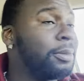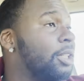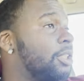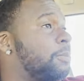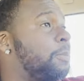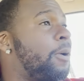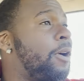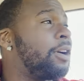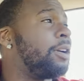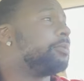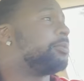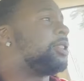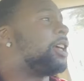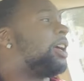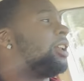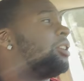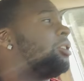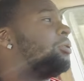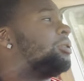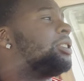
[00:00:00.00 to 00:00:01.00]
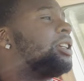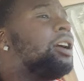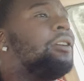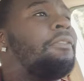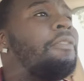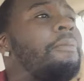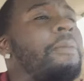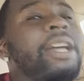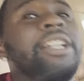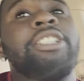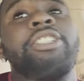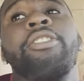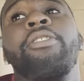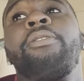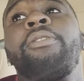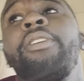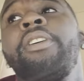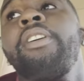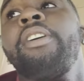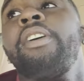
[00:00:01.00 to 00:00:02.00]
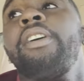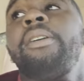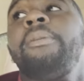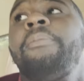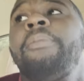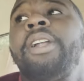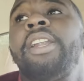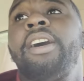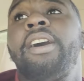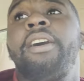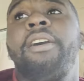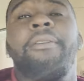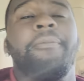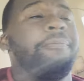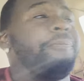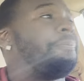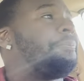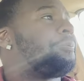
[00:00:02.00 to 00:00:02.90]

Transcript: this part. I'm telling you, it's informational. But um,